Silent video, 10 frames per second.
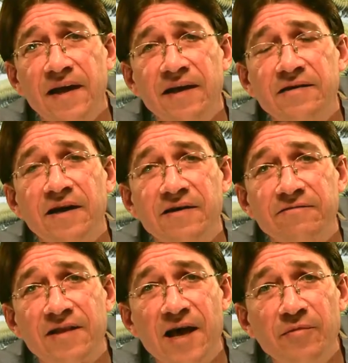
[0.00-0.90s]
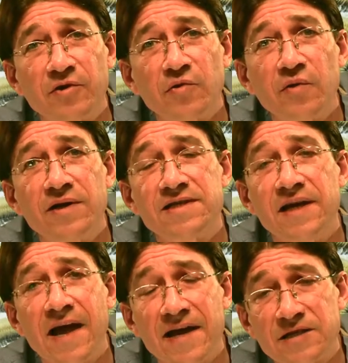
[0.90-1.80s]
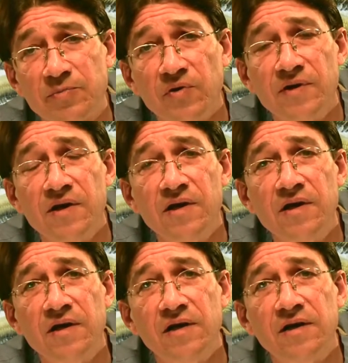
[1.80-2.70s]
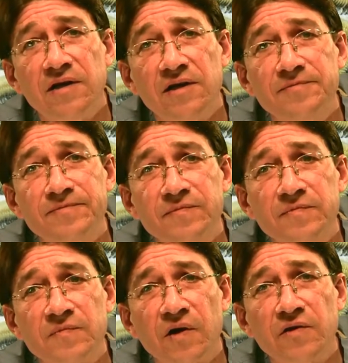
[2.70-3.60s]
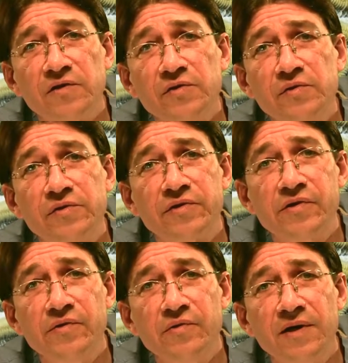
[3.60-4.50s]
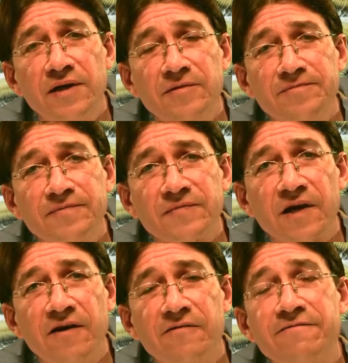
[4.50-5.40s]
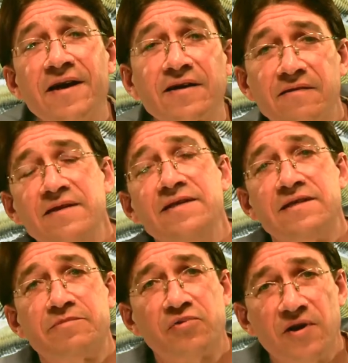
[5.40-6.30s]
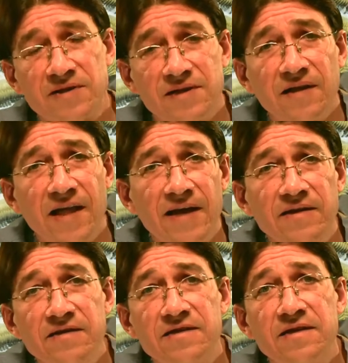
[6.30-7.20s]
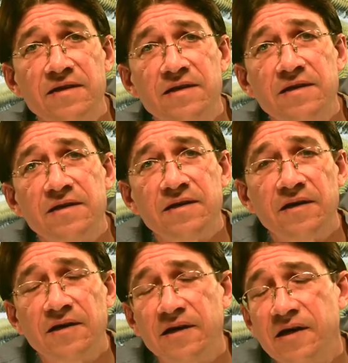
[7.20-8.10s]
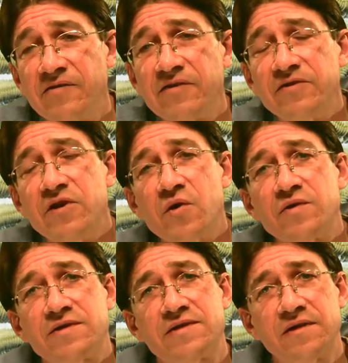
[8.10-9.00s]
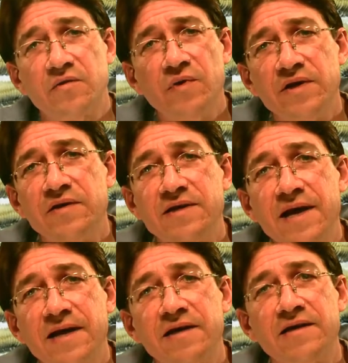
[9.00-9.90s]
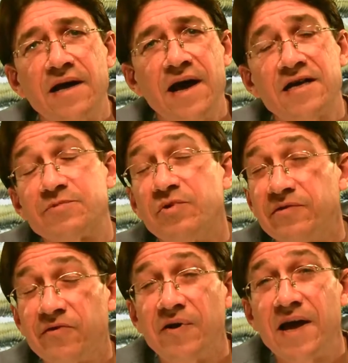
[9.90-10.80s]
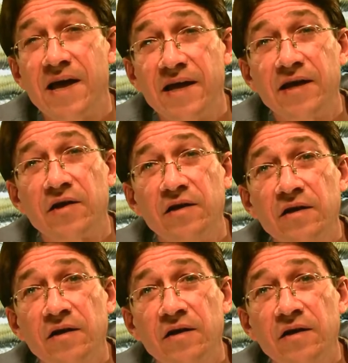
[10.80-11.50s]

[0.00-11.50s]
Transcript: anti-inflammatories and aspirin are used to affect these prostaglandins. Have you ever noticed when you take aspirin for a headache